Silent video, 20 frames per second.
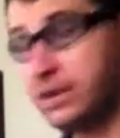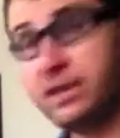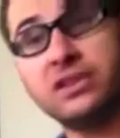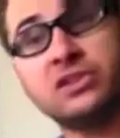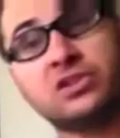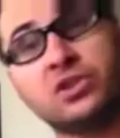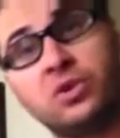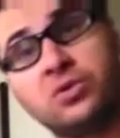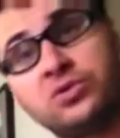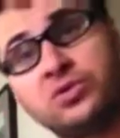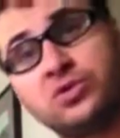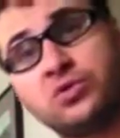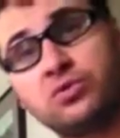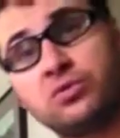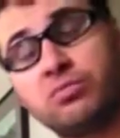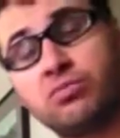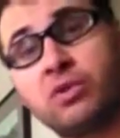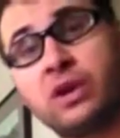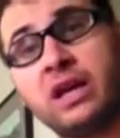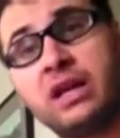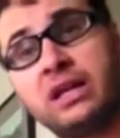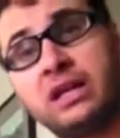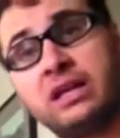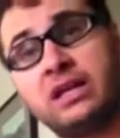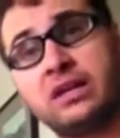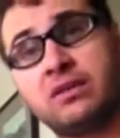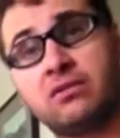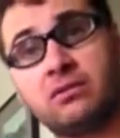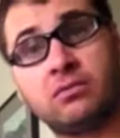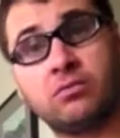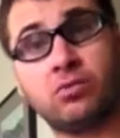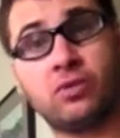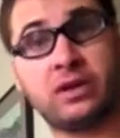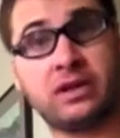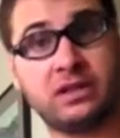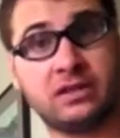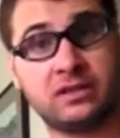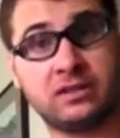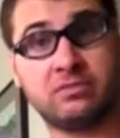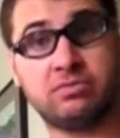This goes to our brain, and then our
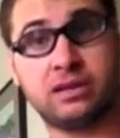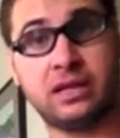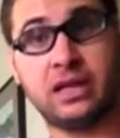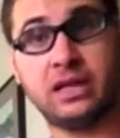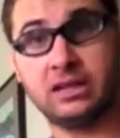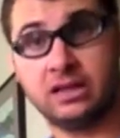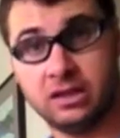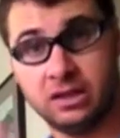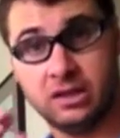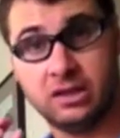brain explains